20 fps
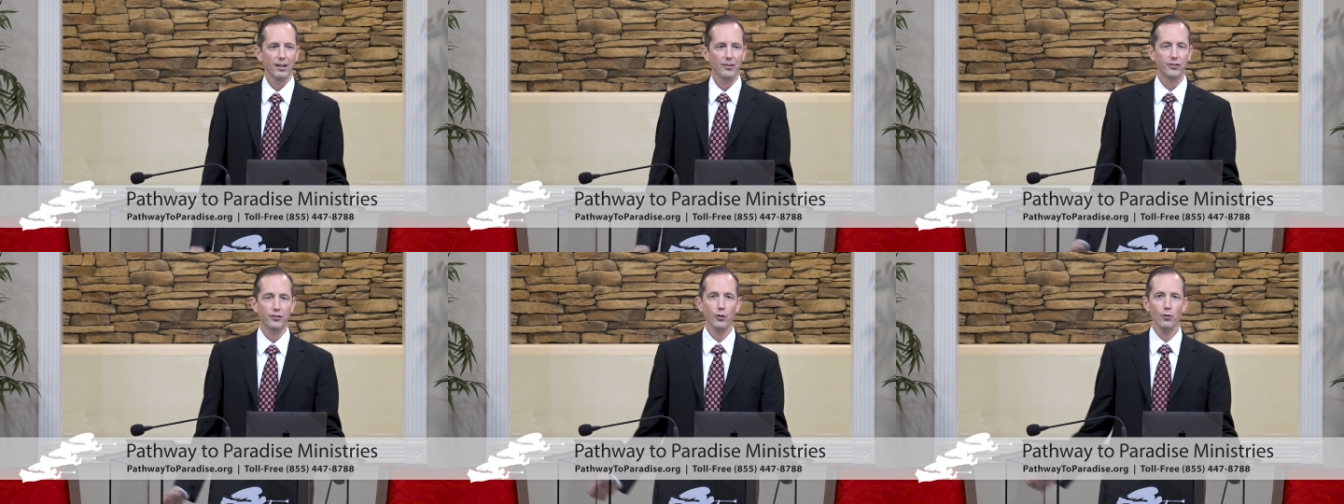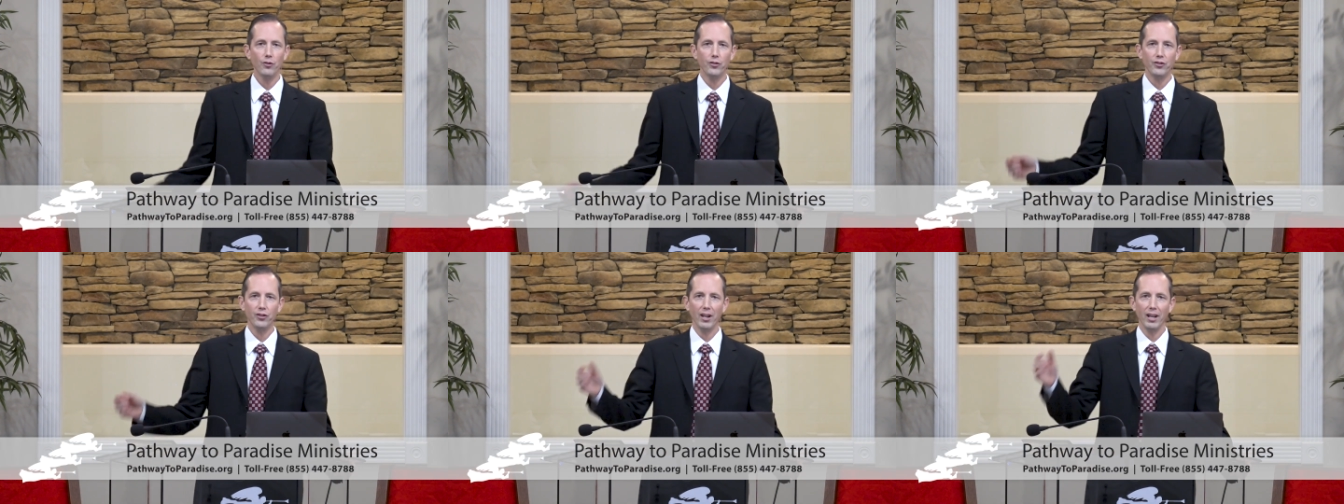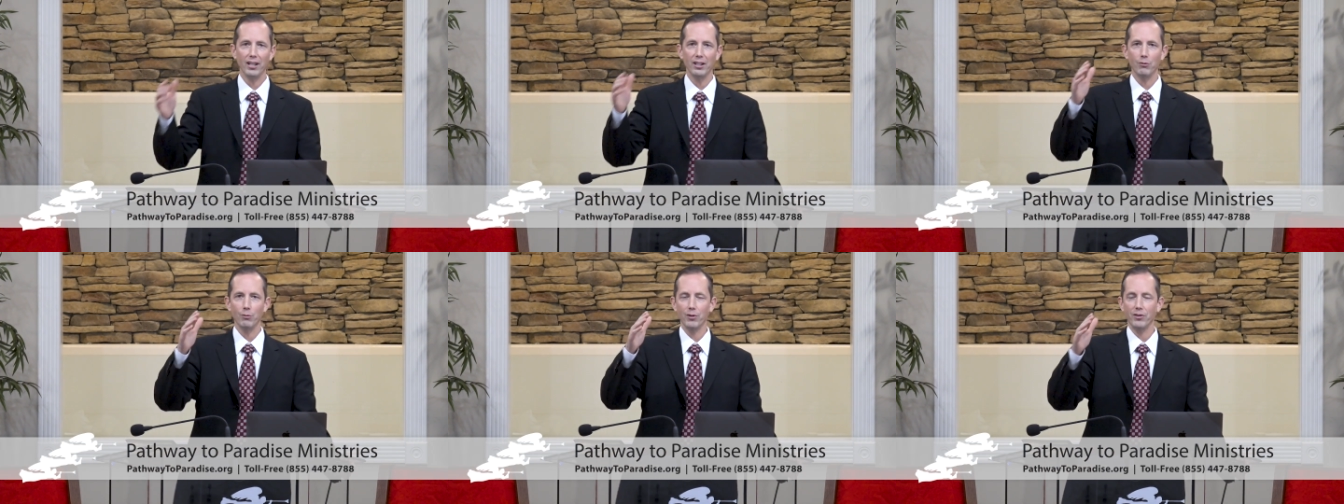
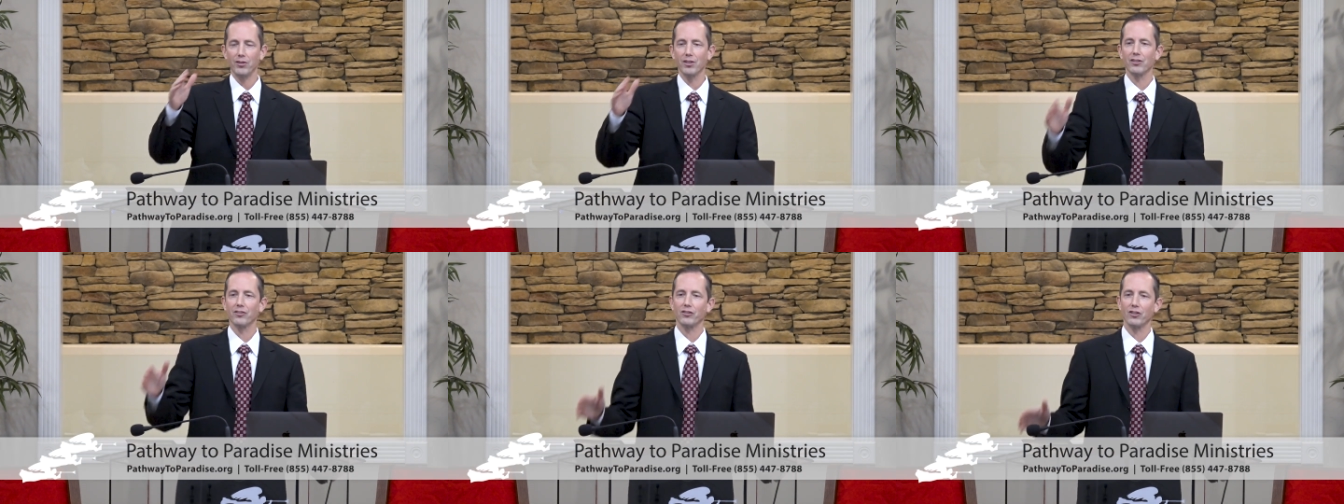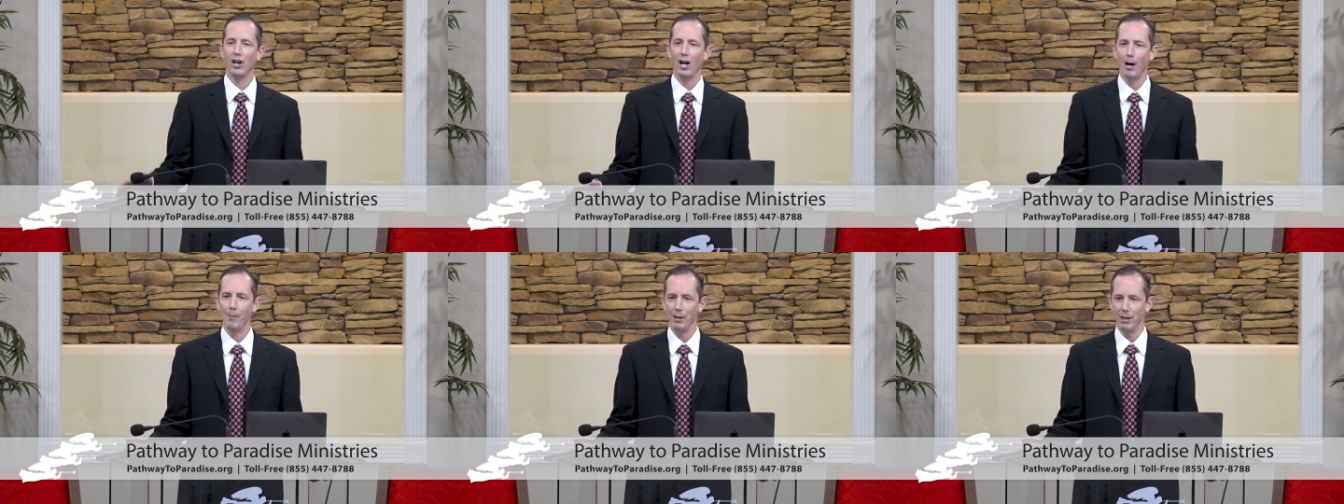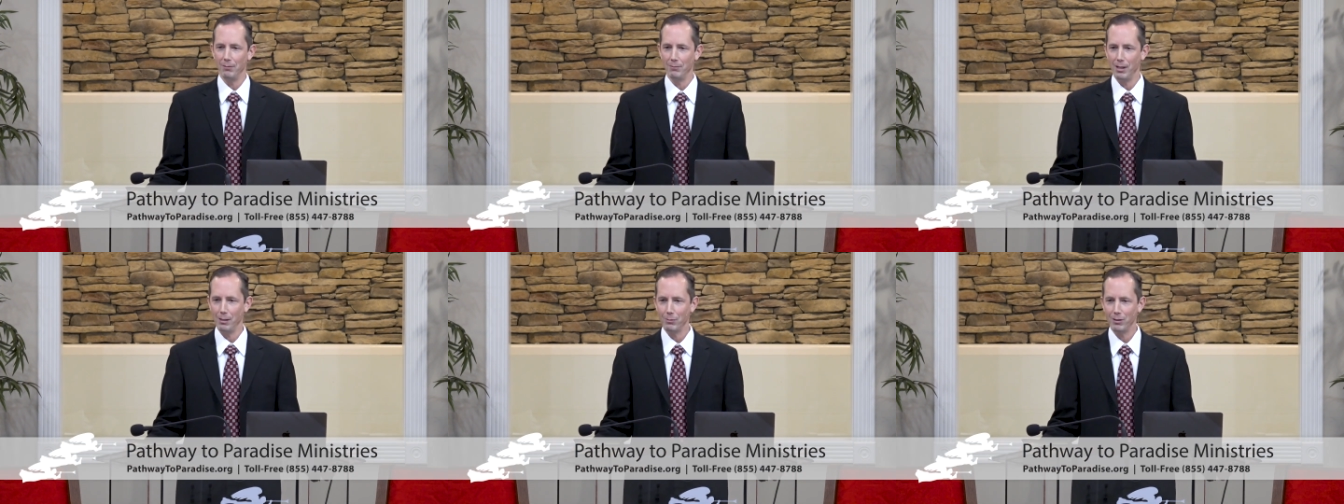associated with this
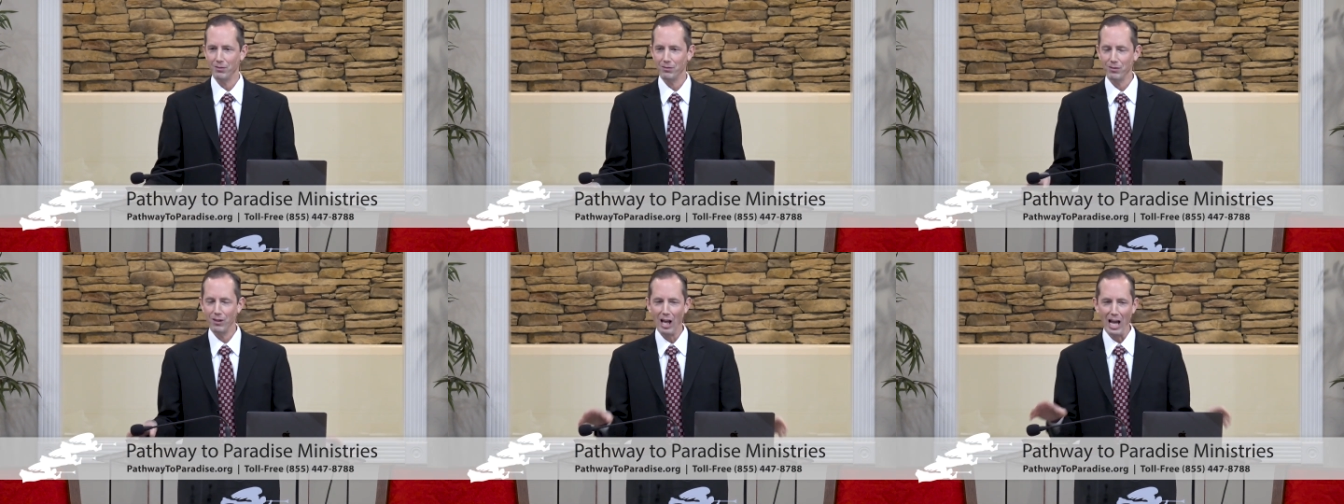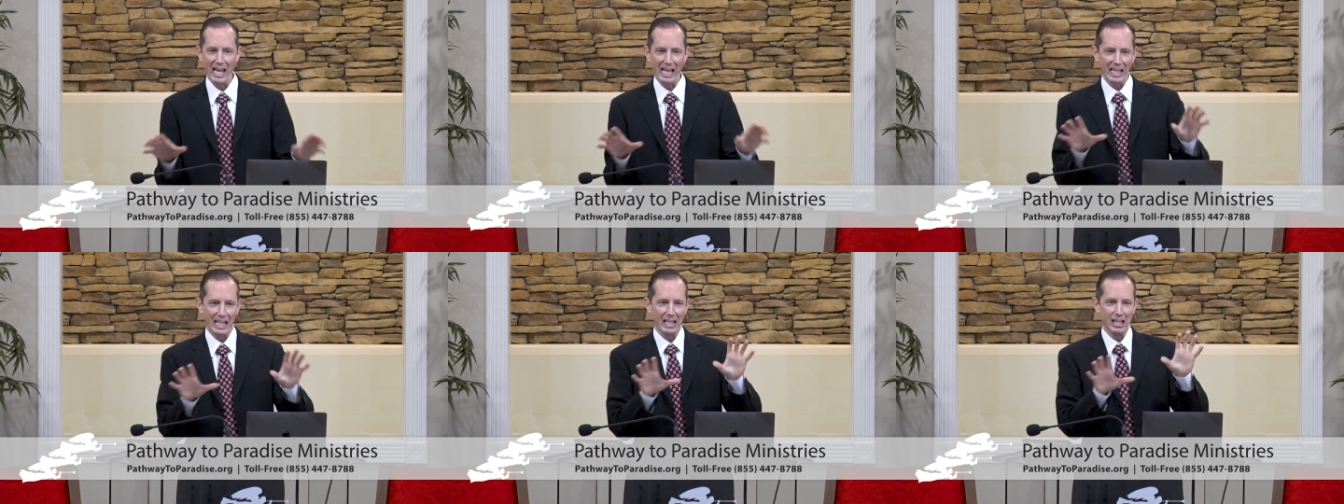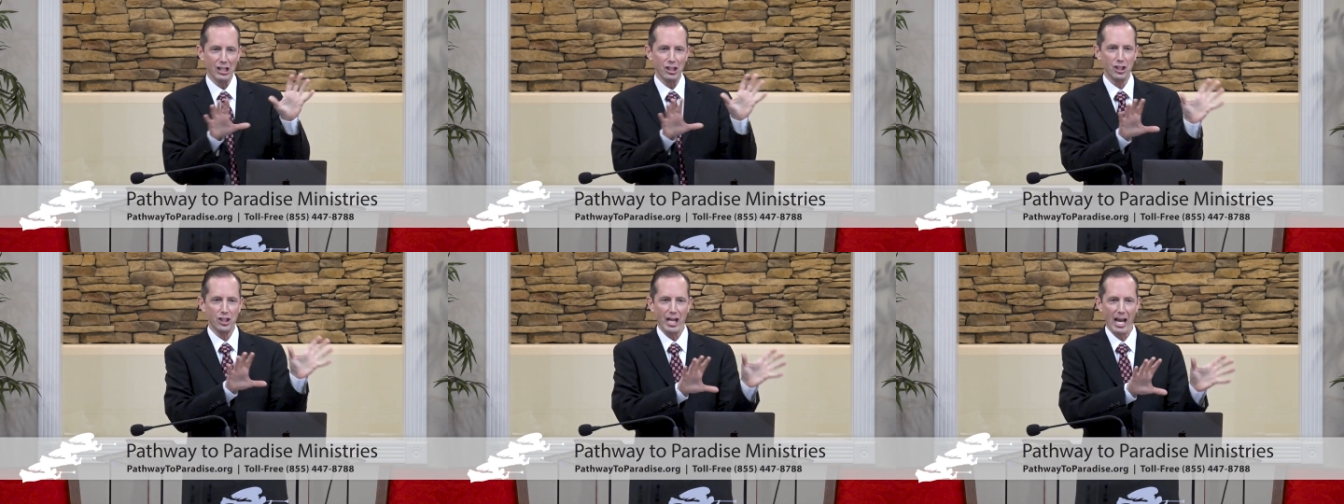comet, maybe flying
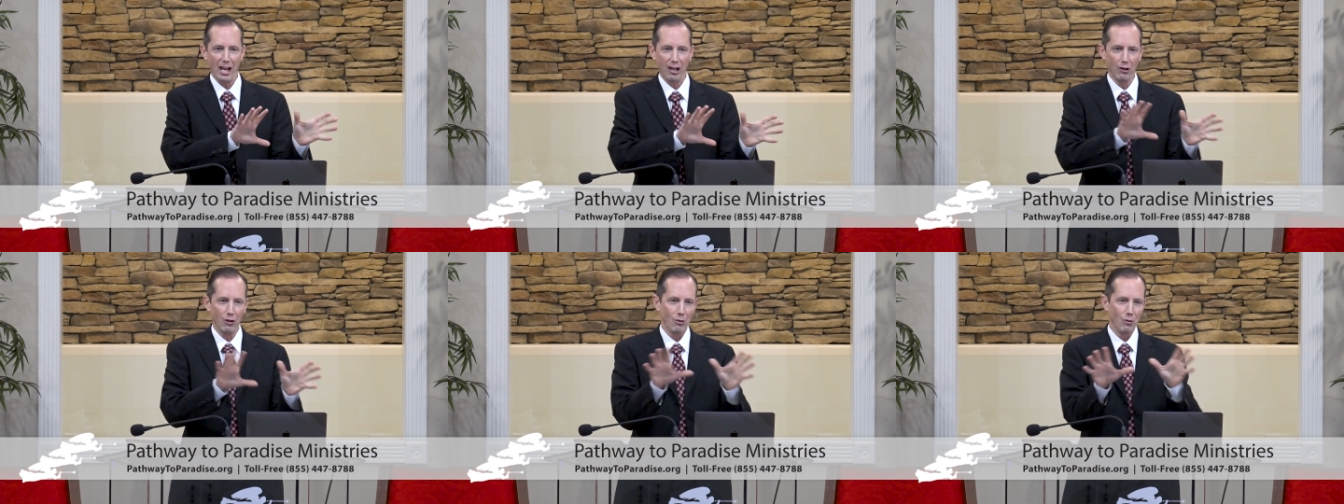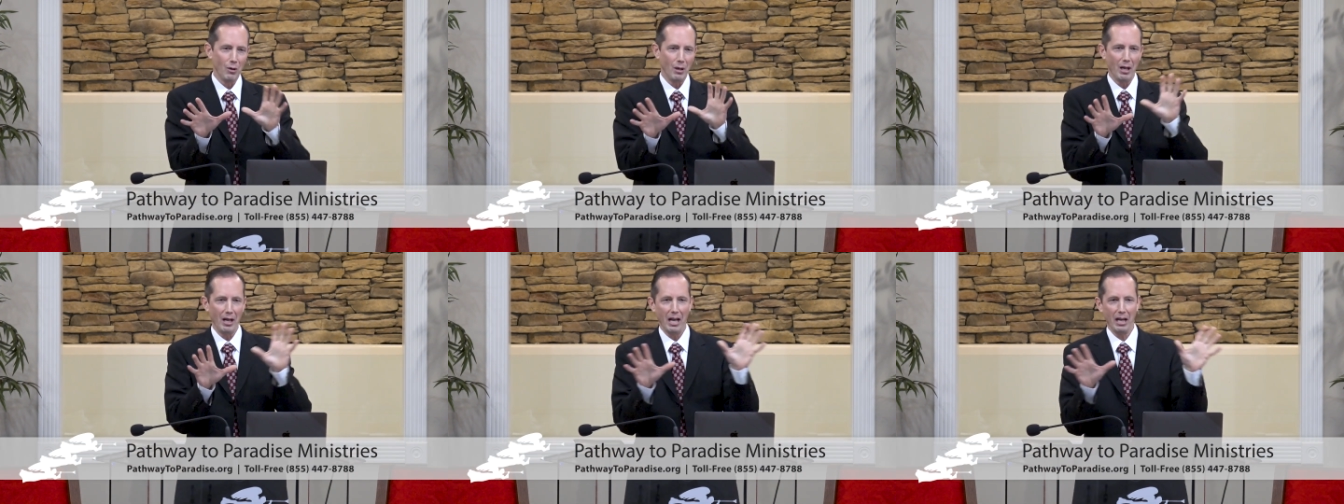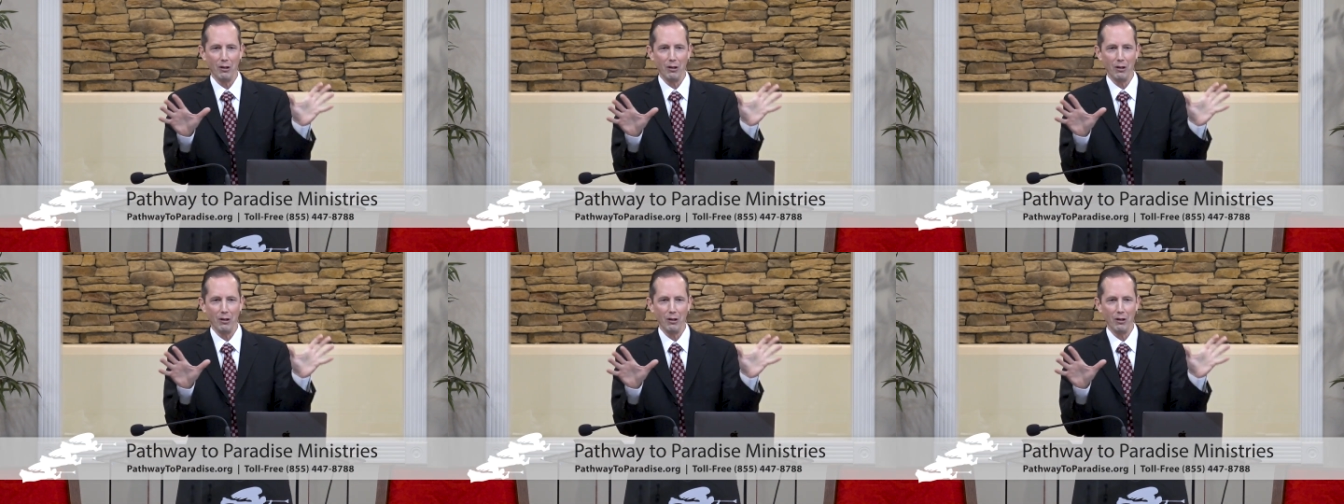in its shadow.